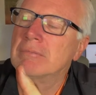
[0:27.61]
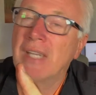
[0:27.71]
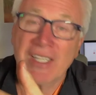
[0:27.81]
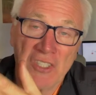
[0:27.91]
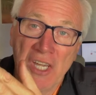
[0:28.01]

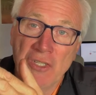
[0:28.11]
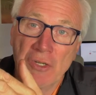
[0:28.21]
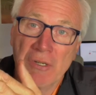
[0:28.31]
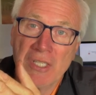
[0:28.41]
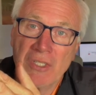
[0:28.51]

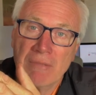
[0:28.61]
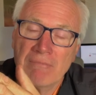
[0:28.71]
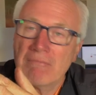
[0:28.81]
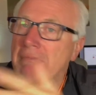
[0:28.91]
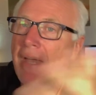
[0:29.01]
accessories,
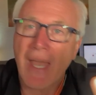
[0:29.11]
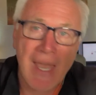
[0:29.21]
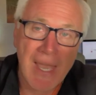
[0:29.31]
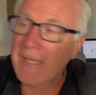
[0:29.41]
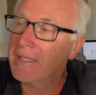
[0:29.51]

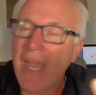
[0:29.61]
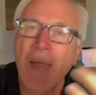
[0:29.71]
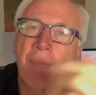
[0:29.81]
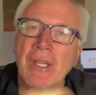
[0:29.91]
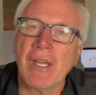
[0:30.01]
and
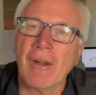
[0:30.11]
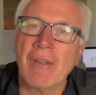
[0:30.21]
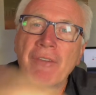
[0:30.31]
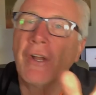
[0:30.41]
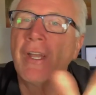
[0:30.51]
camera gear.
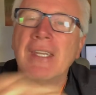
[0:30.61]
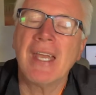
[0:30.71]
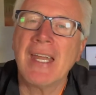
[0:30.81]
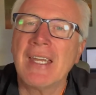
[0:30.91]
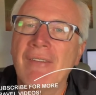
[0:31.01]
If you're
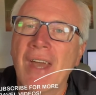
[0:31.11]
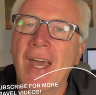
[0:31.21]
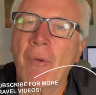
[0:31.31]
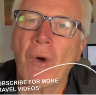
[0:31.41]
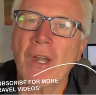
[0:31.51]
into any of
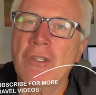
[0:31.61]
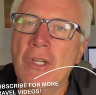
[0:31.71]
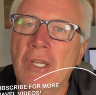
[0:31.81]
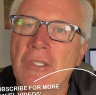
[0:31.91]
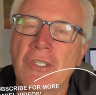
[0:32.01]
that, why don't
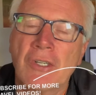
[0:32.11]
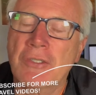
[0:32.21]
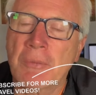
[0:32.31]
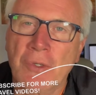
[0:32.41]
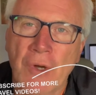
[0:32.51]
you consider
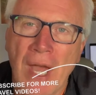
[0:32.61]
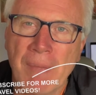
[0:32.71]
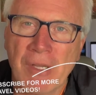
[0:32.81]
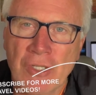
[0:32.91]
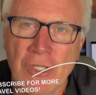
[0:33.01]

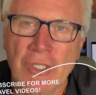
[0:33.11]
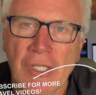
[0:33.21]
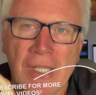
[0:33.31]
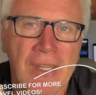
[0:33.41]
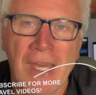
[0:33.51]
subscribing? Just
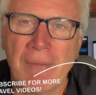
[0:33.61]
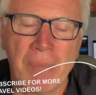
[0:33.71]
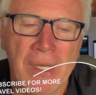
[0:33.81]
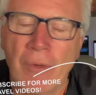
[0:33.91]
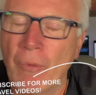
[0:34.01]
click that
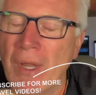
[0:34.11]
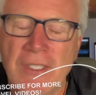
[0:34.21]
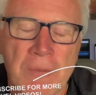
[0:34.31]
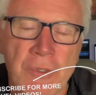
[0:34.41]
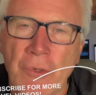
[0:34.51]
big red
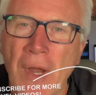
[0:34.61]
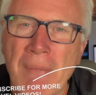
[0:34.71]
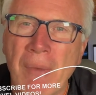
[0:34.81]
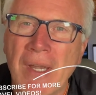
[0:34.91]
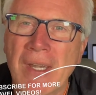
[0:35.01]

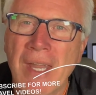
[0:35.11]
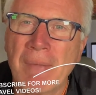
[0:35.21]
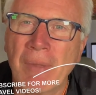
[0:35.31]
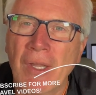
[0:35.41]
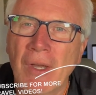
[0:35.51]
subscribe button
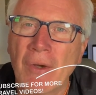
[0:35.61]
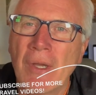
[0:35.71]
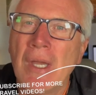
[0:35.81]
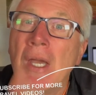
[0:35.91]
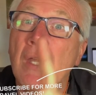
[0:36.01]
down below.
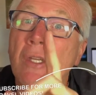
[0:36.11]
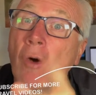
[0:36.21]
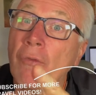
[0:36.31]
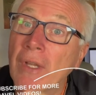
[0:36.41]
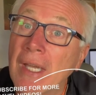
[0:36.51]

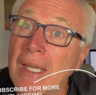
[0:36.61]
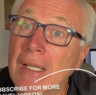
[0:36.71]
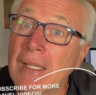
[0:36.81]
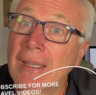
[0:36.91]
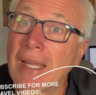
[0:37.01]
Don't forget,
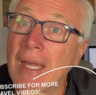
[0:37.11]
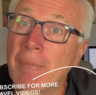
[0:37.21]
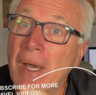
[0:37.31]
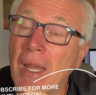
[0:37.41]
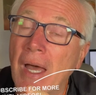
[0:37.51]
click that
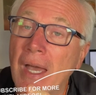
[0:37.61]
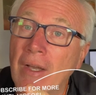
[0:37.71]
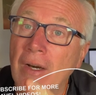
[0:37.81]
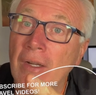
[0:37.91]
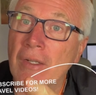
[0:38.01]
bell
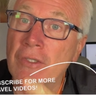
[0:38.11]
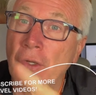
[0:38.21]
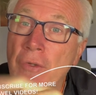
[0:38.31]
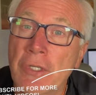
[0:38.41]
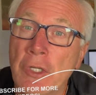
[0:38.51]
icon
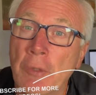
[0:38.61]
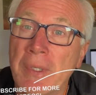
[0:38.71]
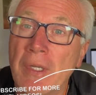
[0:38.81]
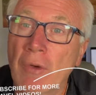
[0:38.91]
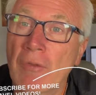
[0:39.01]
also so you'll
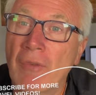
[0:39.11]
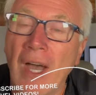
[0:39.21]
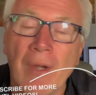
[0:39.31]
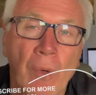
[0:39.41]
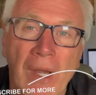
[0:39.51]
be
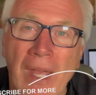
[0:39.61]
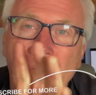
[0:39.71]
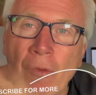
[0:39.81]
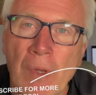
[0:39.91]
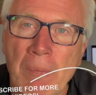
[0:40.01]
notified
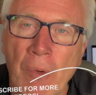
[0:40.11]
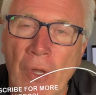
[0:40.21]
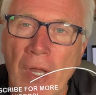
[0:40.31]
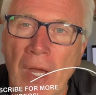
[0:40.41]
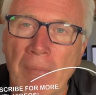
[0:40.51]
whenever we
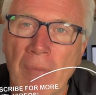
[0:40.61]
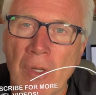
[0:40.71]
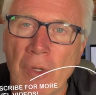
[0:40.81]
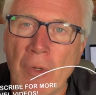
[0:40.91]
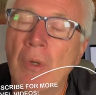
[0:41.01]
put up
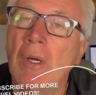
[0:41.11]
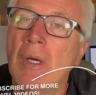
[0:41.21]
new